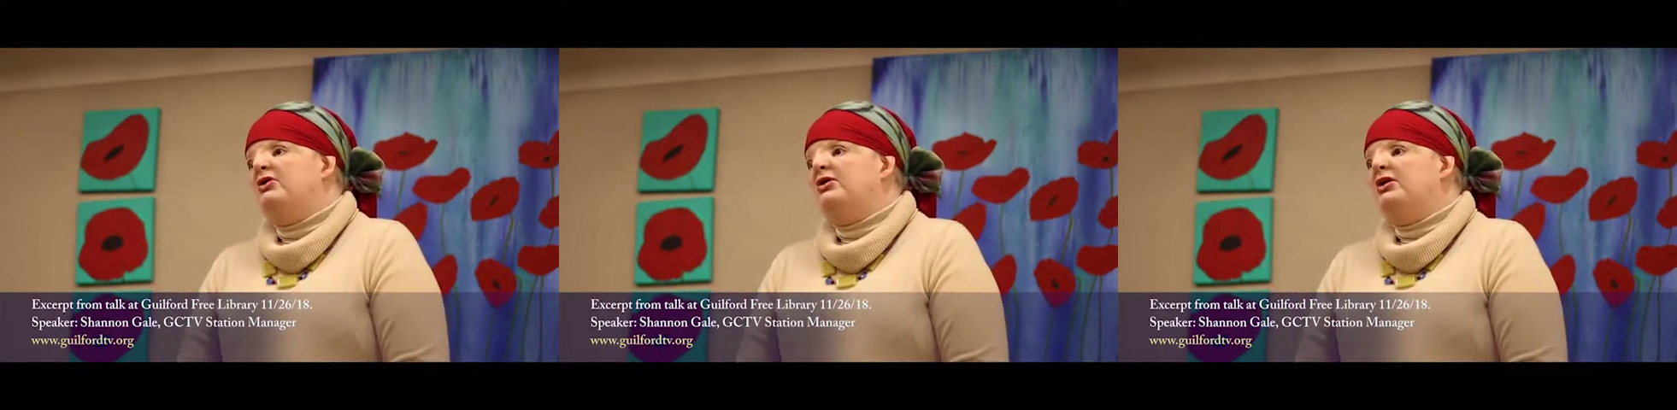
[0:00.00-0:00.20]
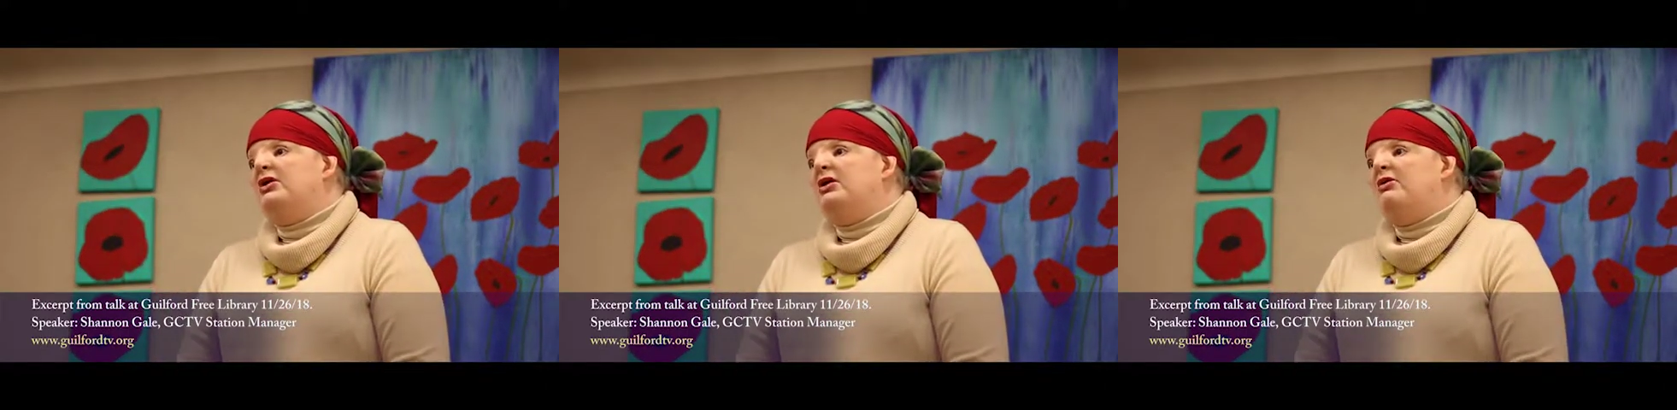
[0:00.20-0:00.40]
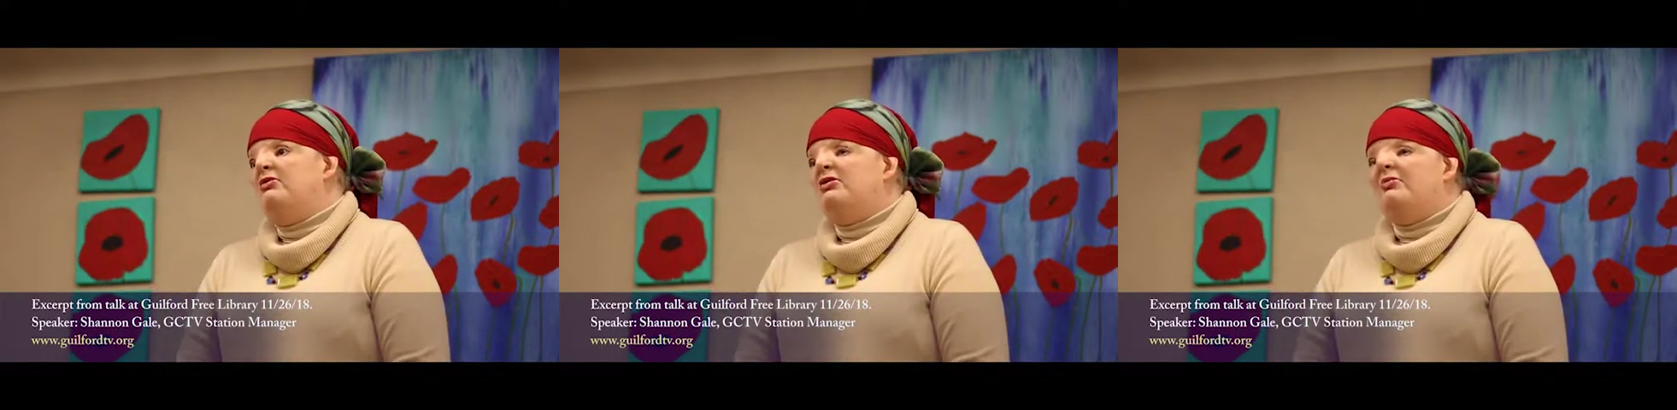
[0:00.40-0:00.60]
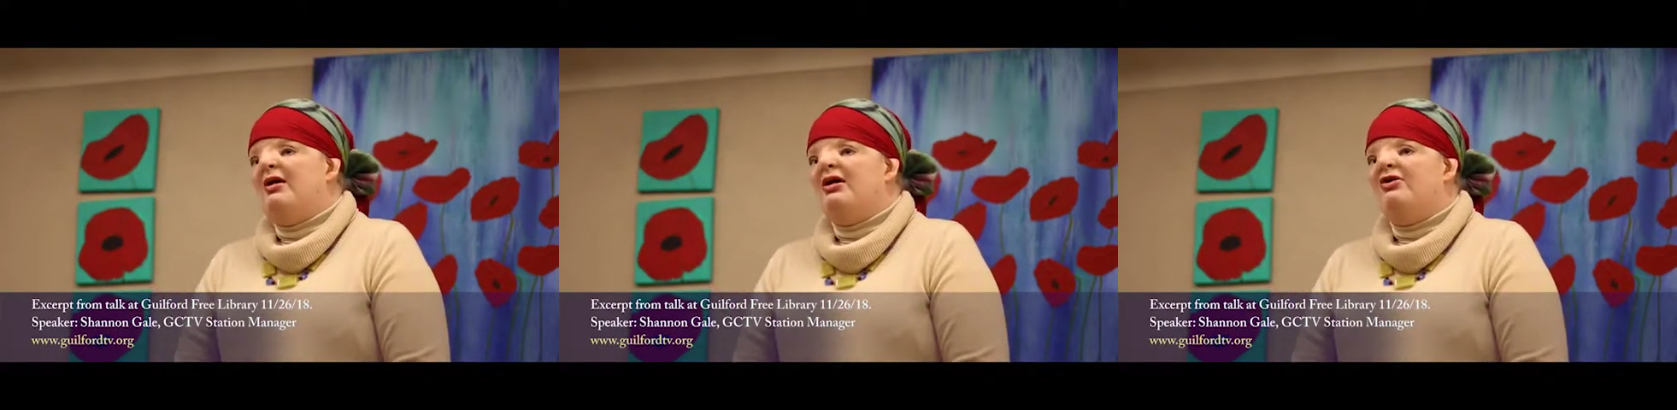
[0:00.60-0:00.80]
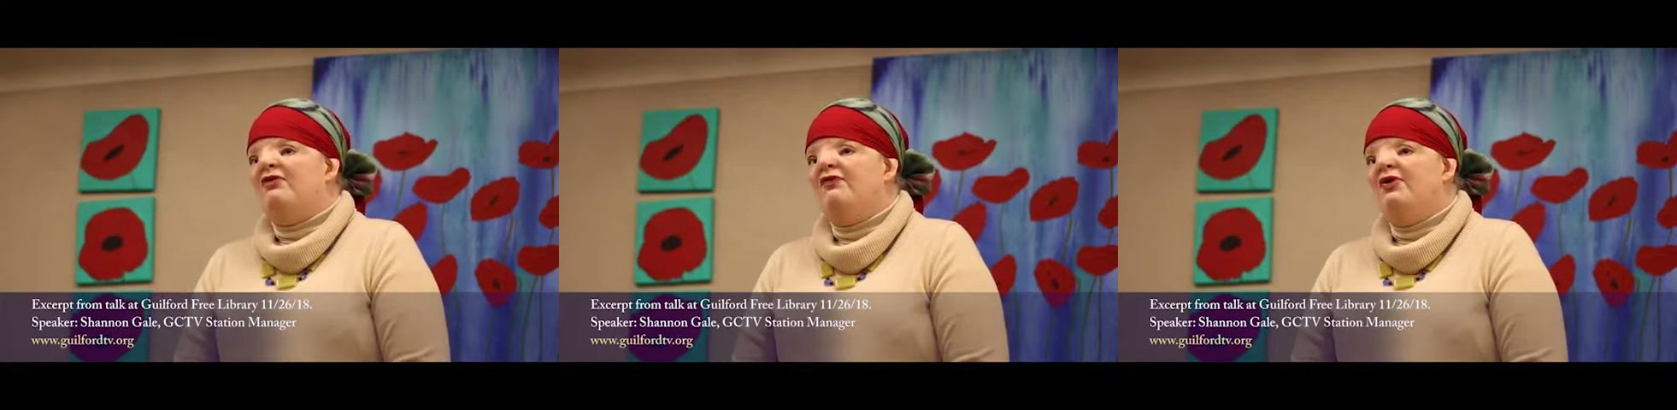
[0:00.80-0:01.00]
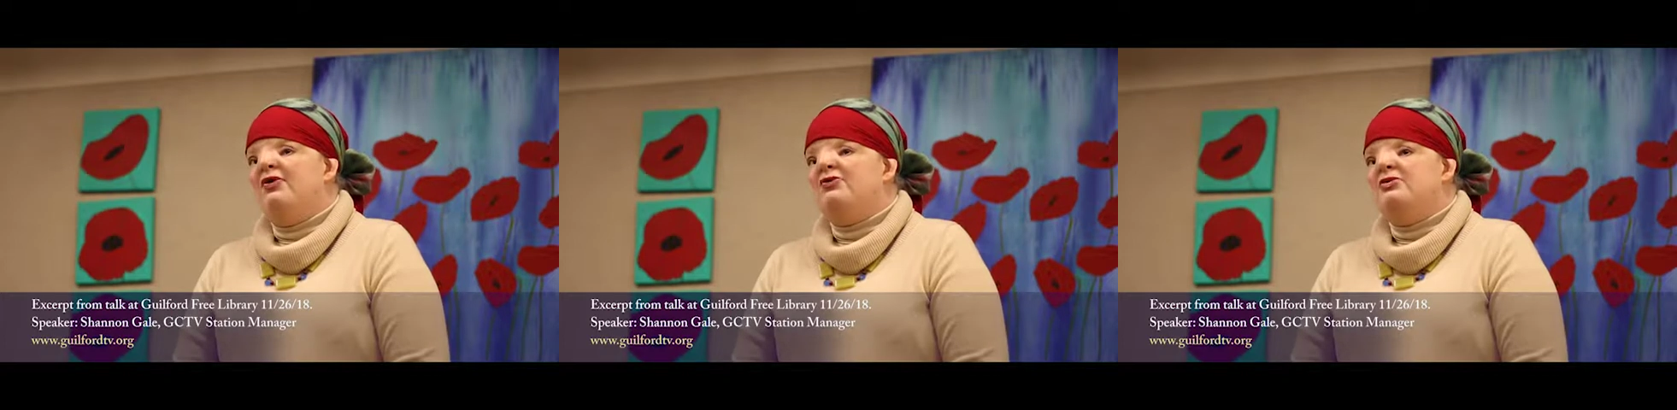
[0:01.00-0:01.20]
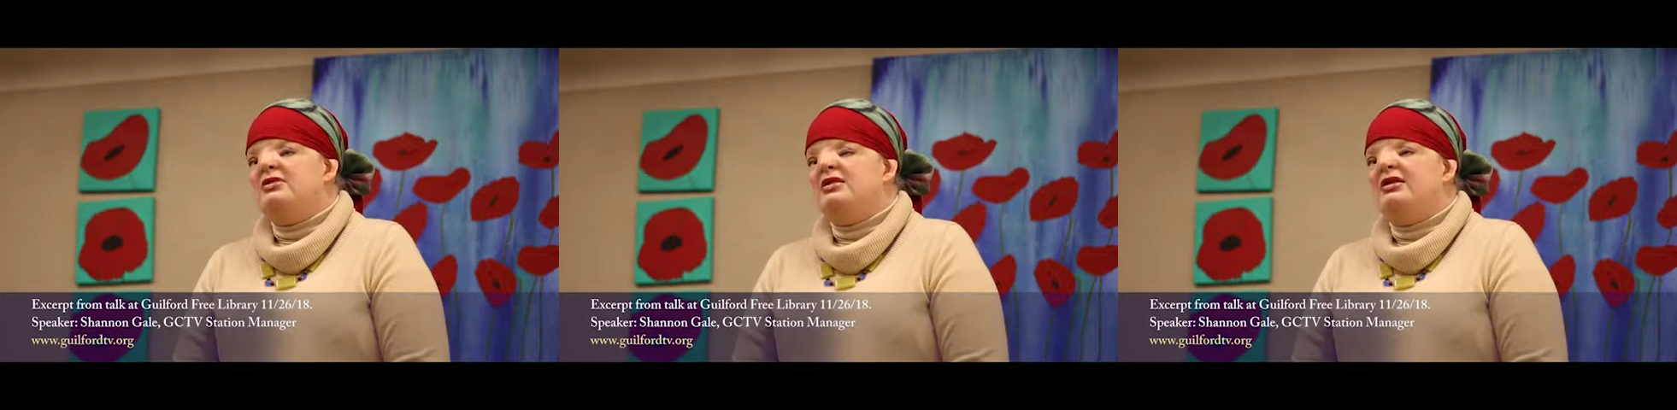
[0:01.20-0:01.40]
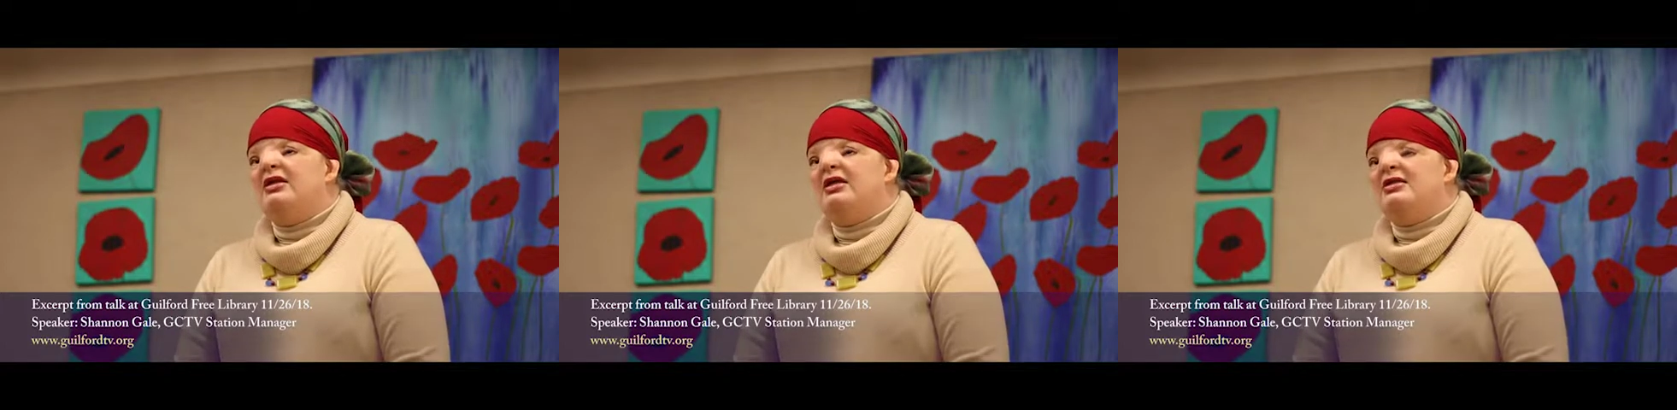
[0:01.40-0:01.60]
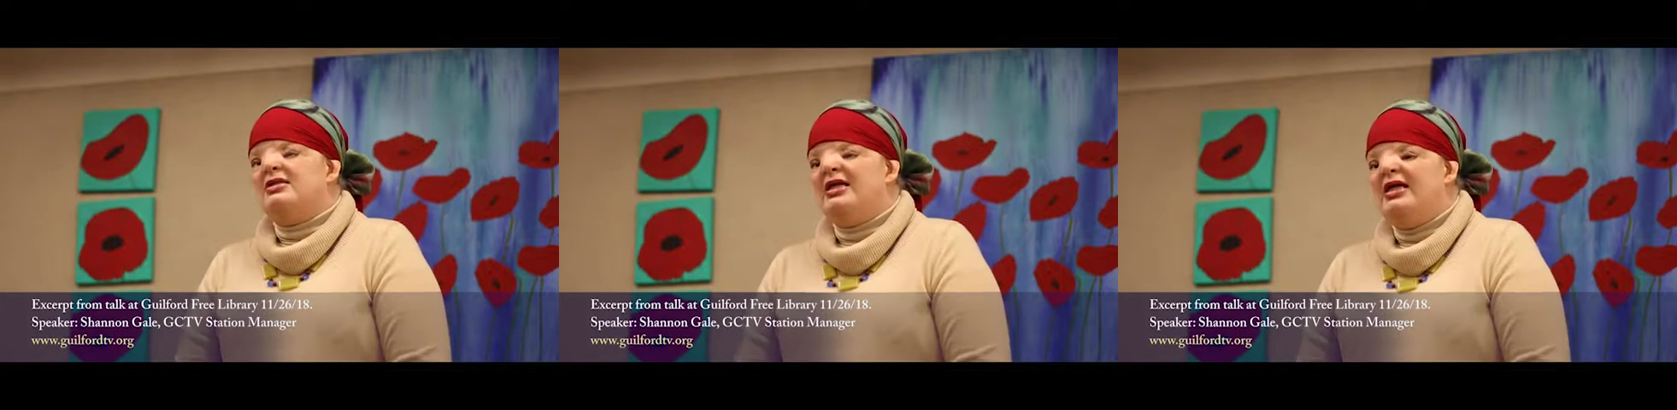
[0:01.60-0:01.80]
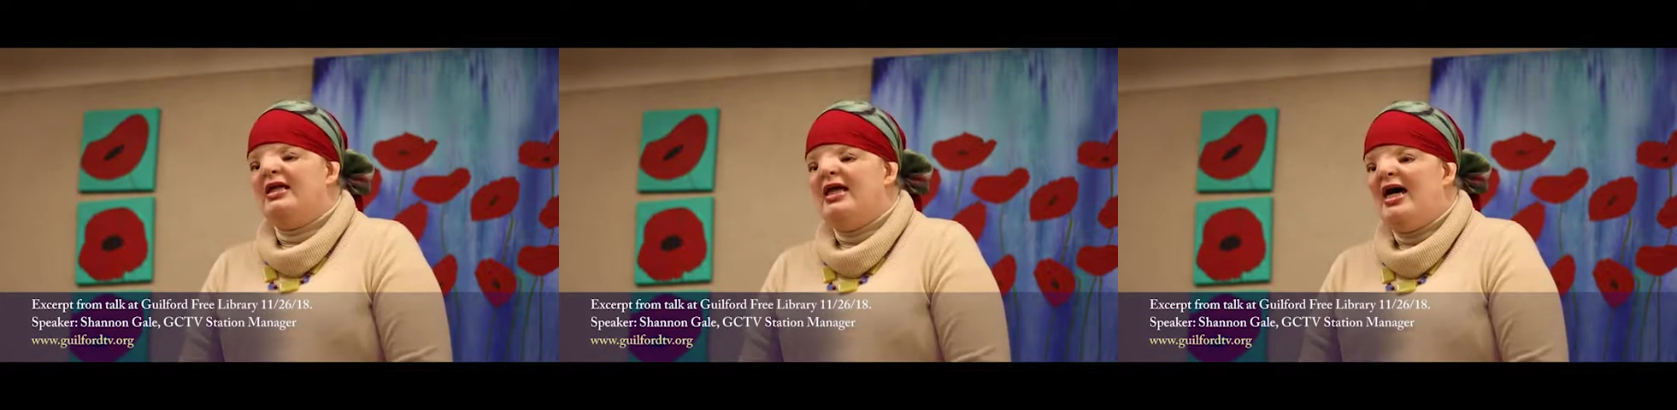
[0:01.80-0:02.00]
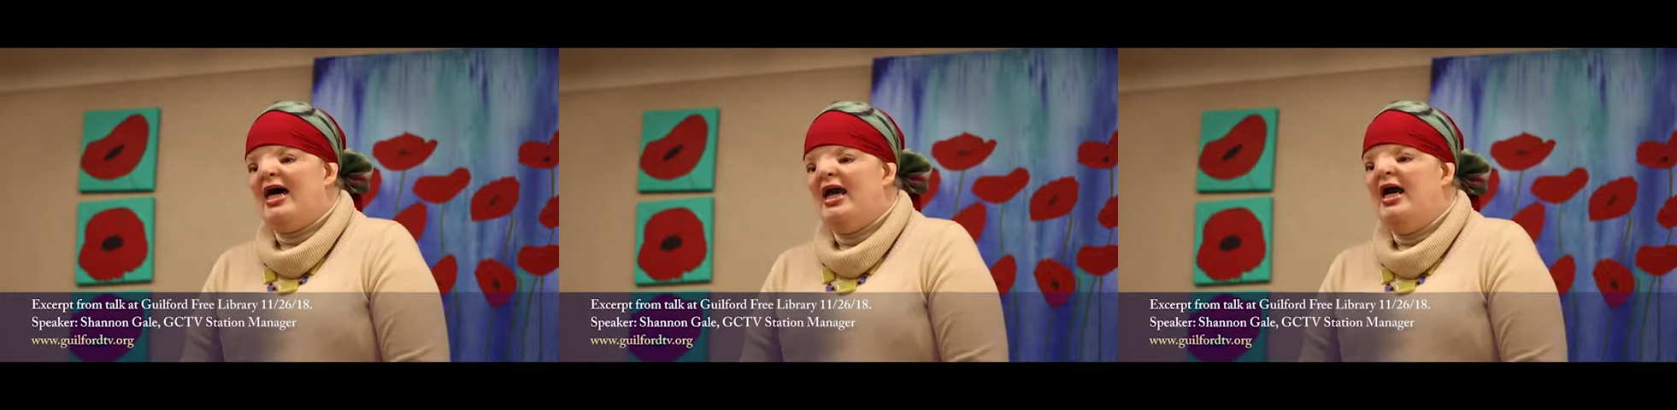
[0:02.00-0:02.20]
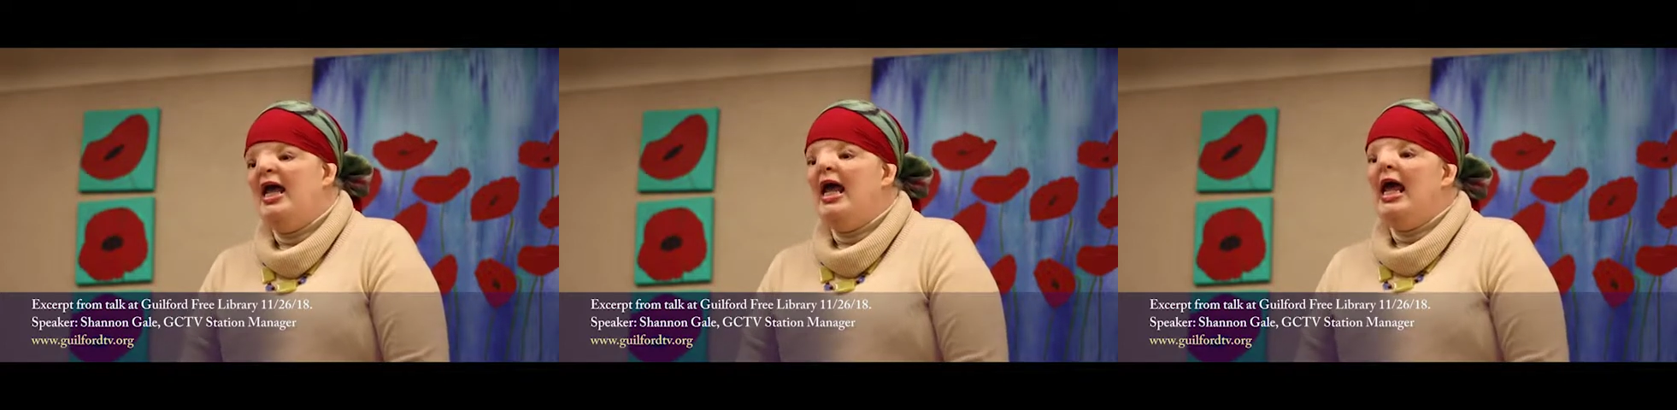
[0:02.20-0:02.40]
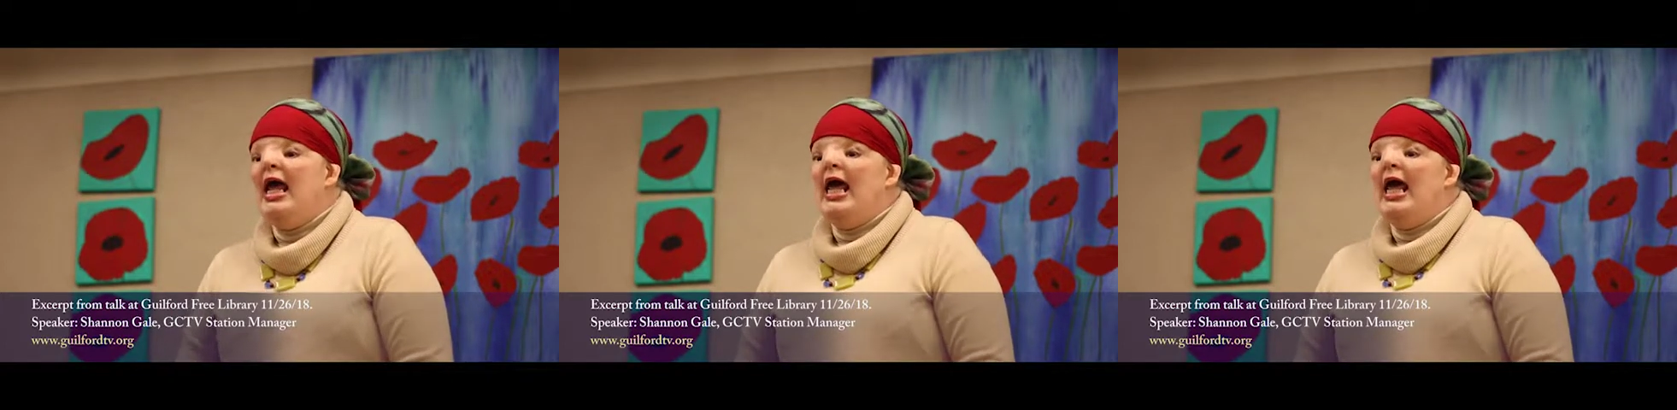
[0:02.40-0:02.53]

you're dealing with microphones and things like that.